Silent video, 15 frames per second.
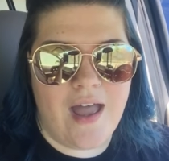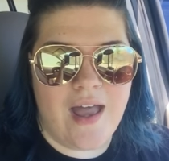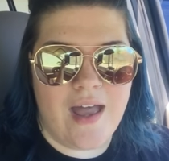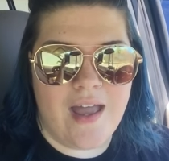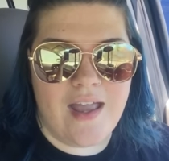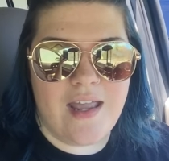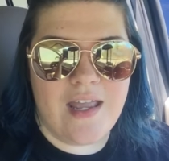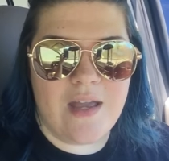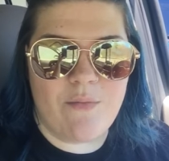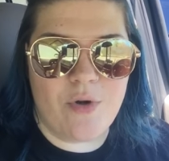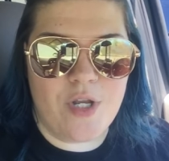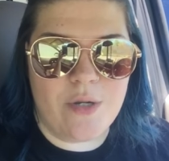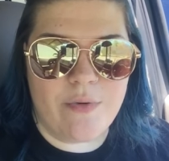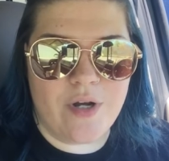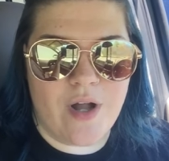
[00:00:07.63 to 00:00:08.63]
I am
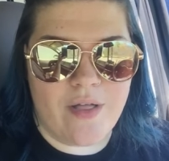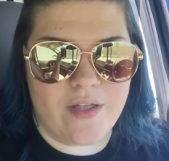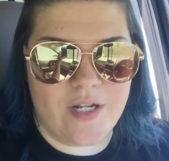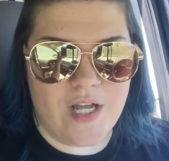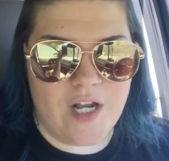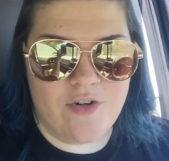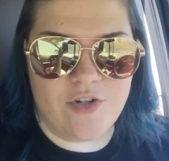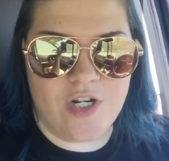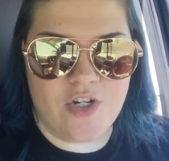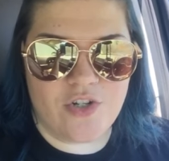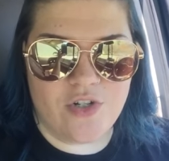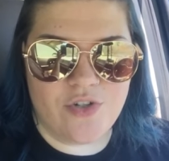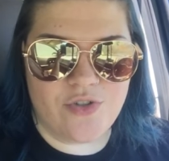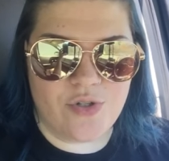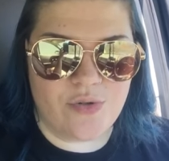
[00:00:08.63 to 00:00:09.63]
what you would call a
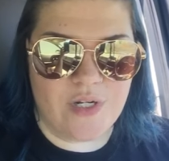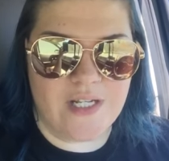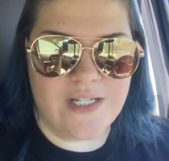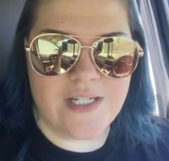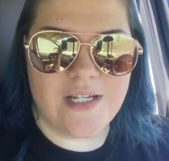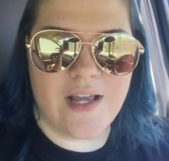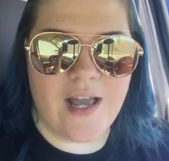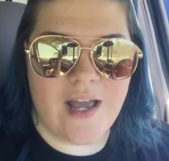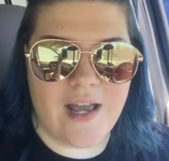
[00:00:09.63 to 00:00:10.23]
non-traditional student.